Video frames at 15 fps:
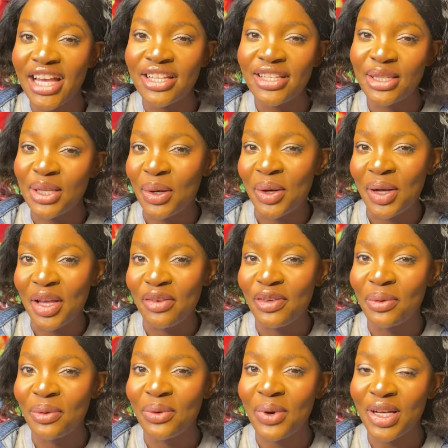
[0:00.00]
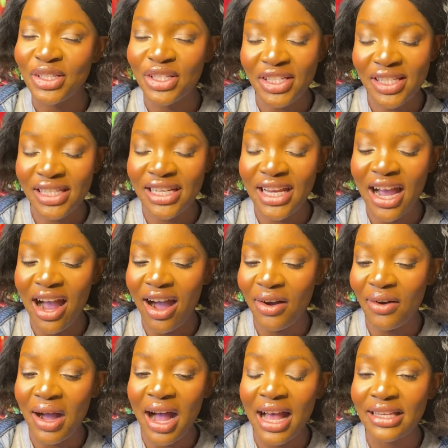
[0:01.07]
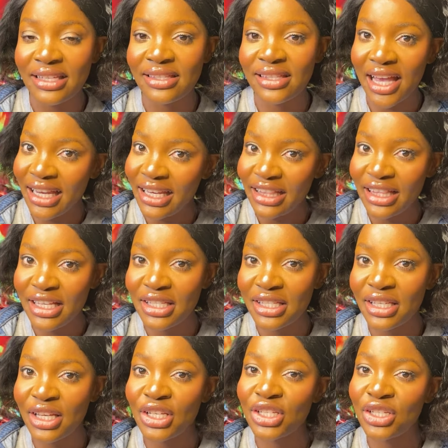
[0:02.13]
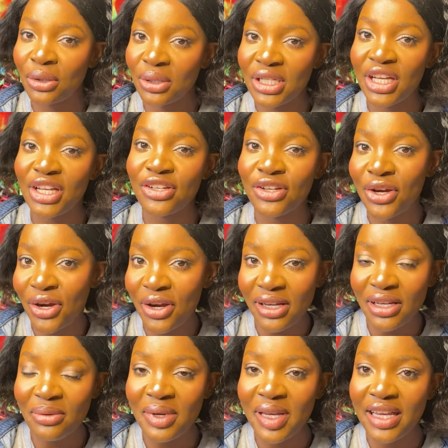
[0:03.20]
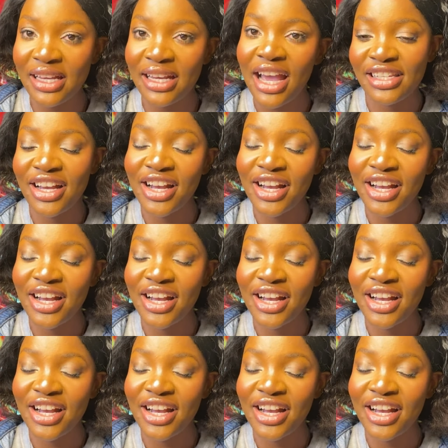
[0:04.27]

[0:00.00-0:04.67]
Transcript: So if you want to see how I styled this short and curly wig,